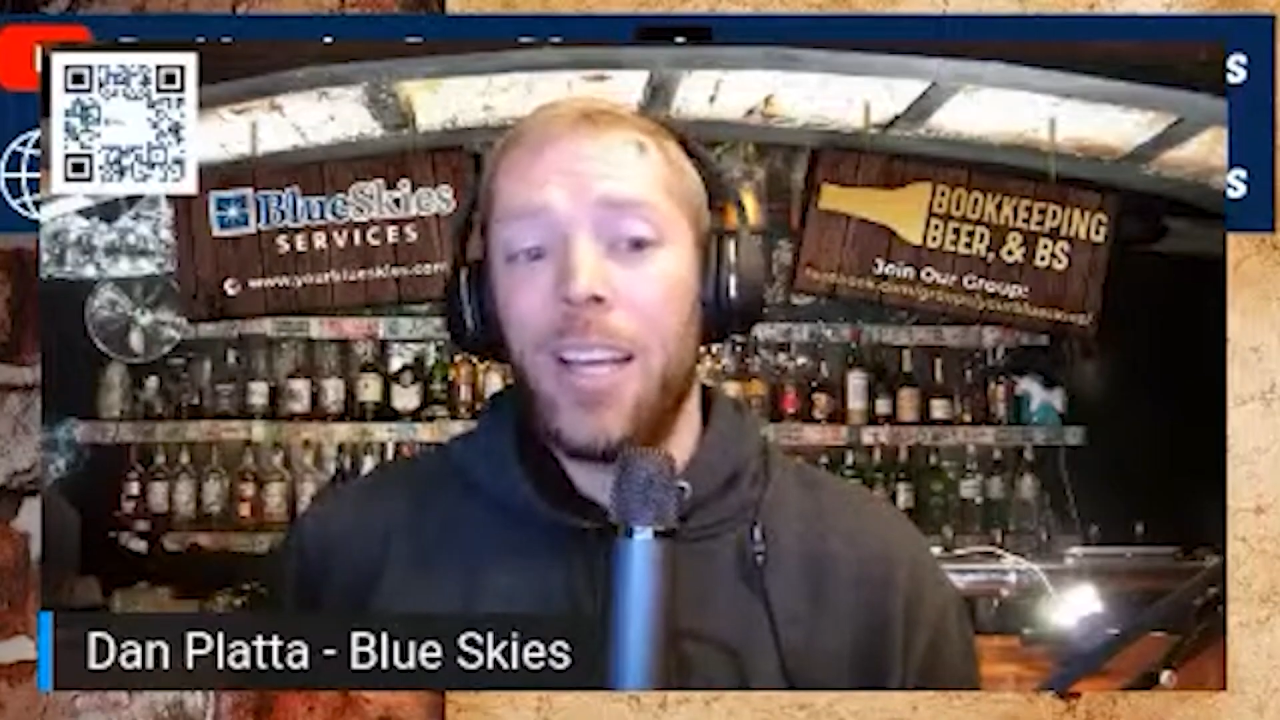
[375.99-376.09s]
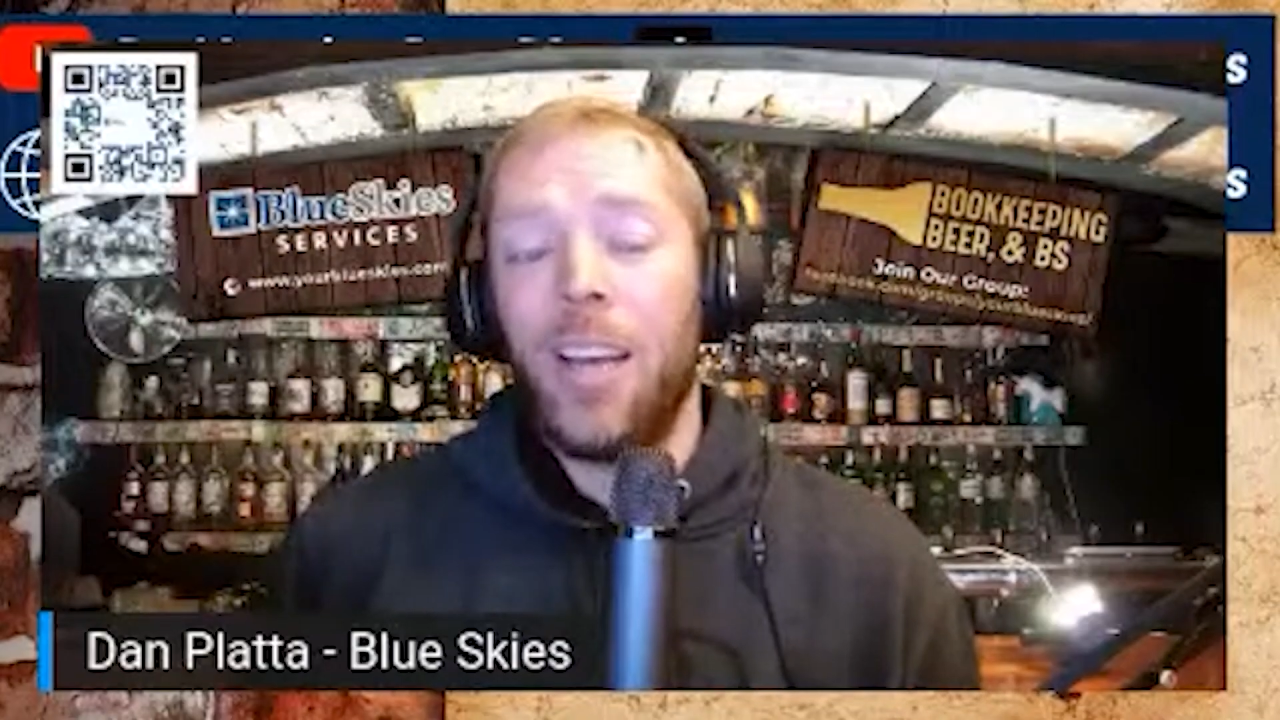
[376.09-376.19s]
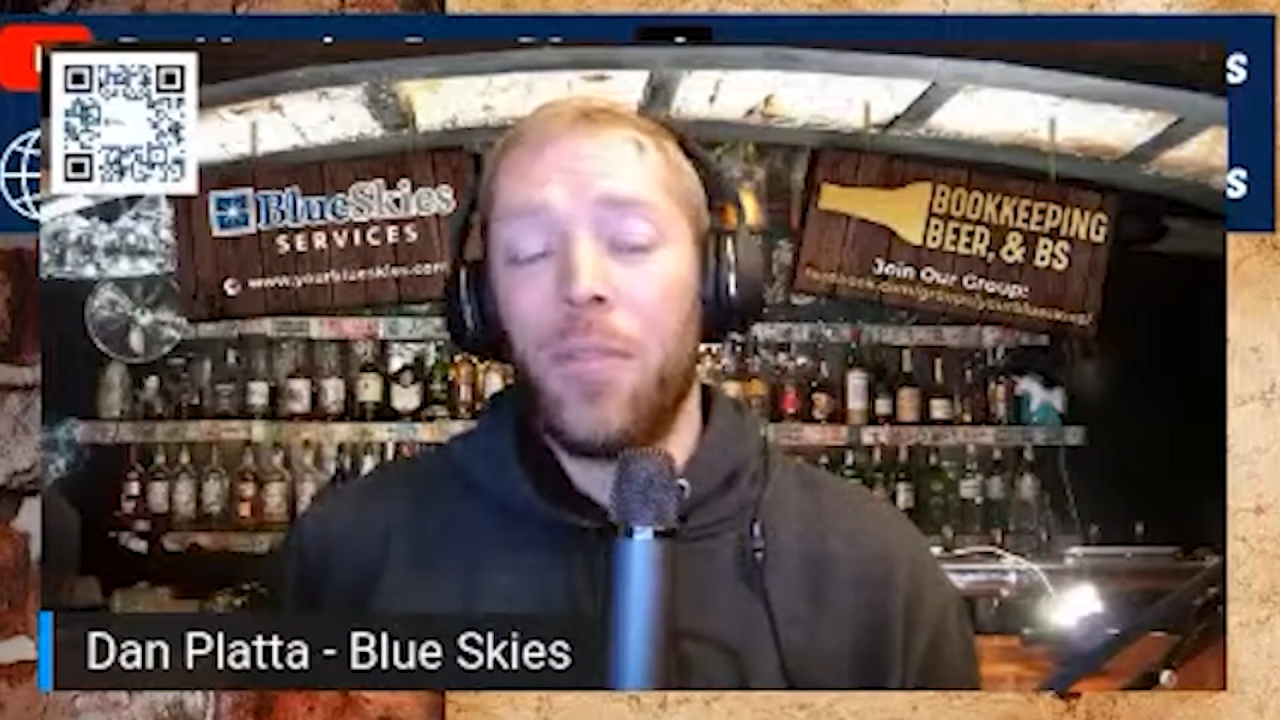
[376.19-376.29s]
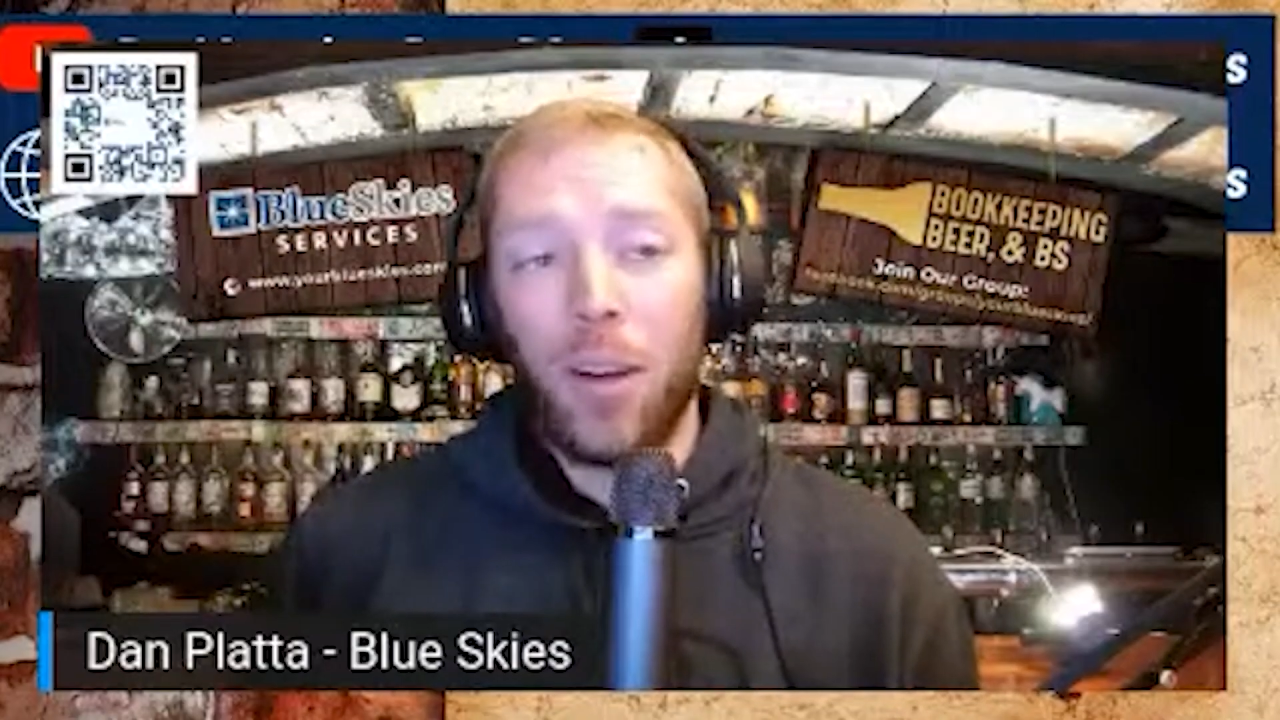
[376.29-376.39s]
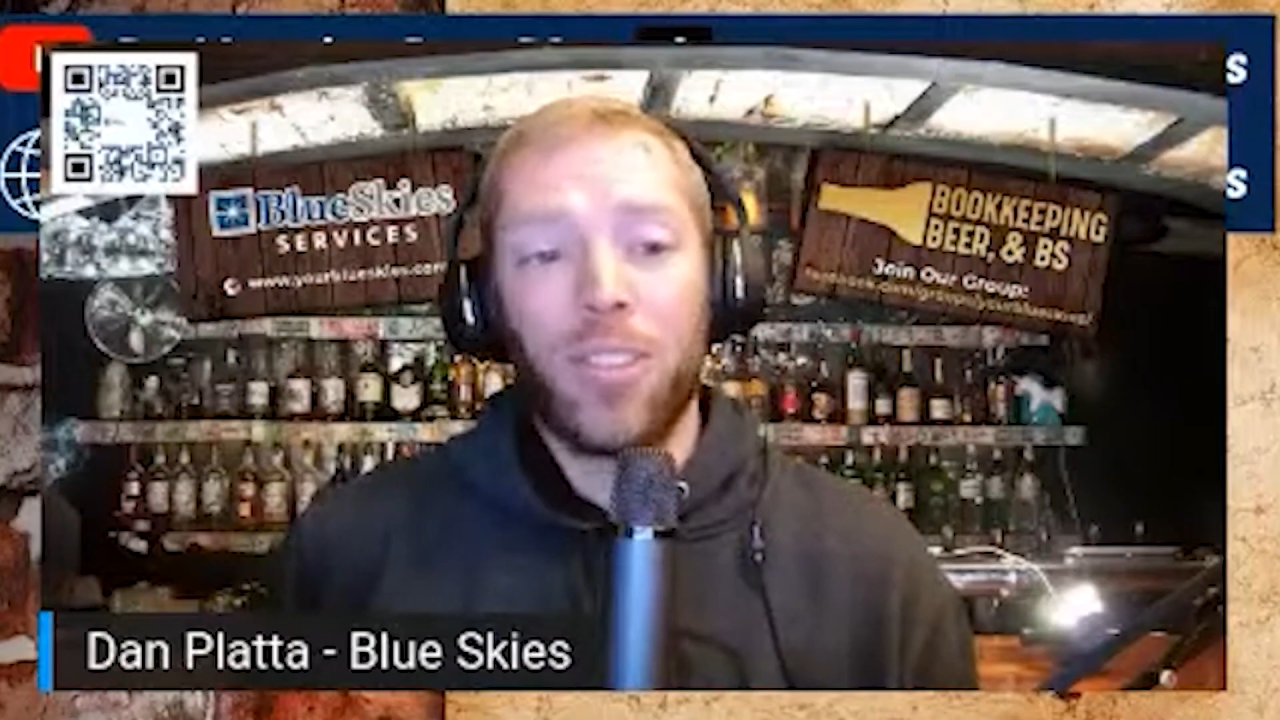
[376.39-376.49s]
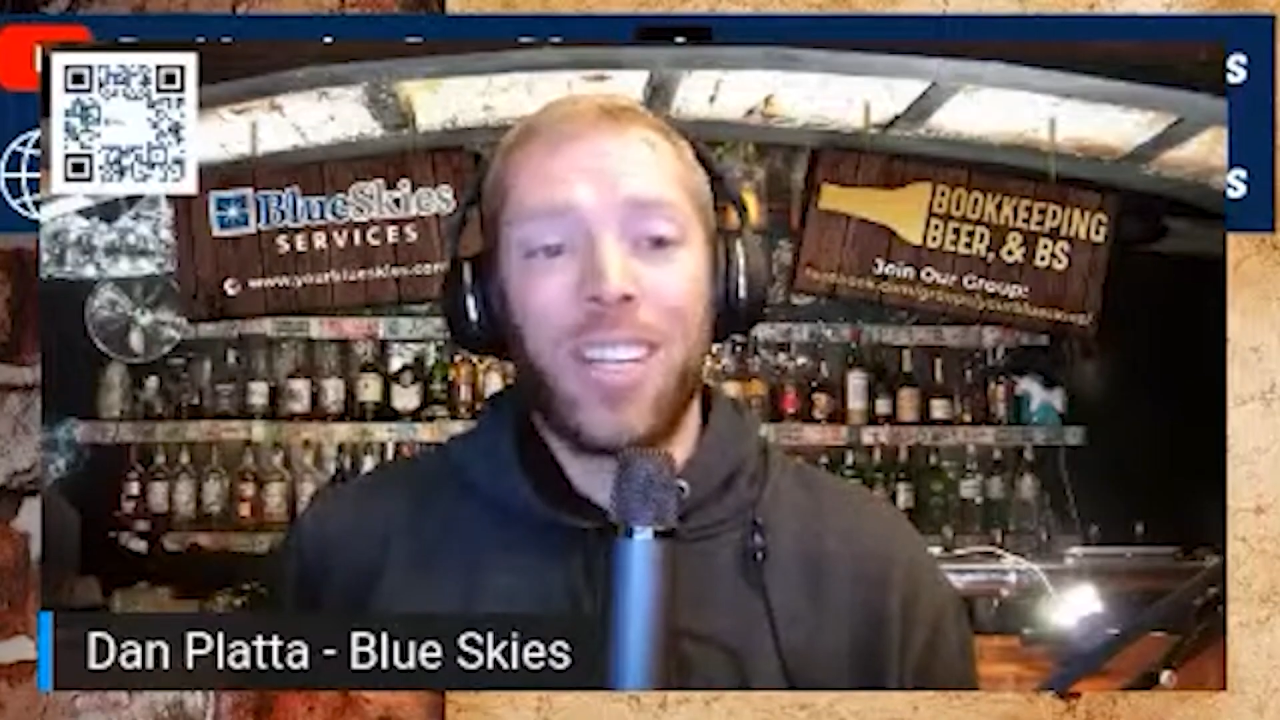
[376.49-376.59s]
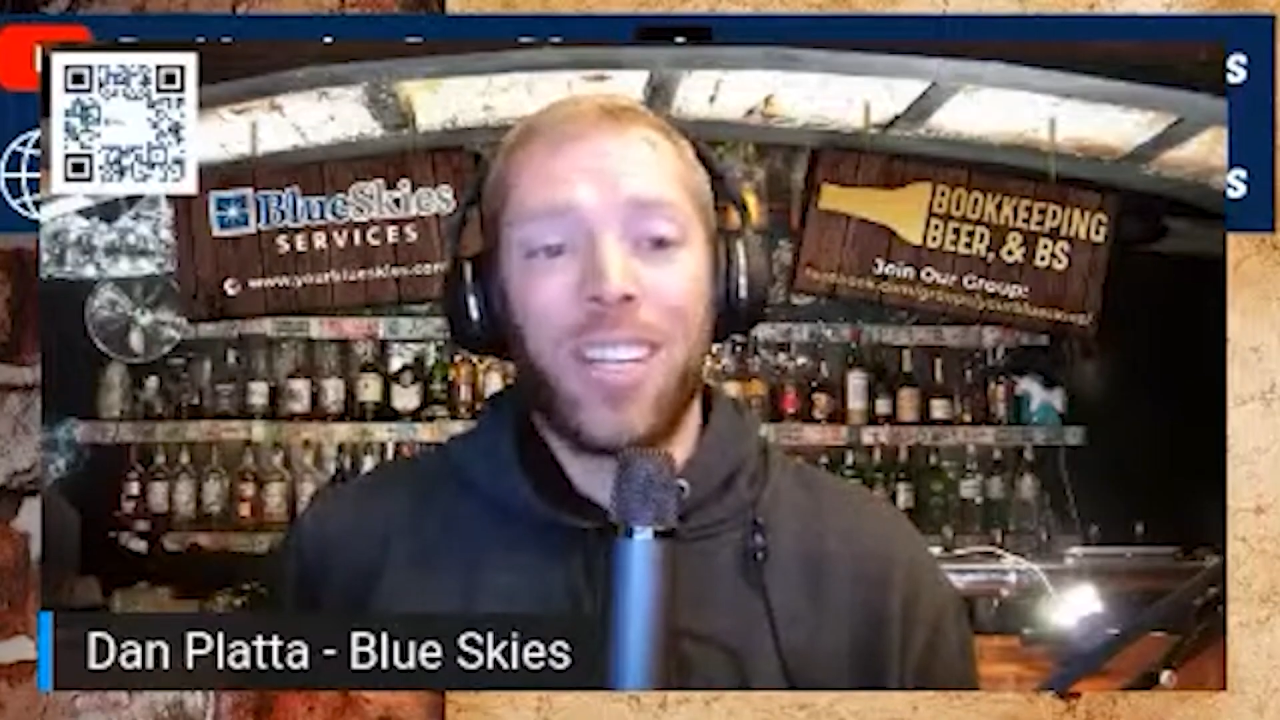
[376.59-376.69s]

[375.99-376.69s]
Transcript: if I was going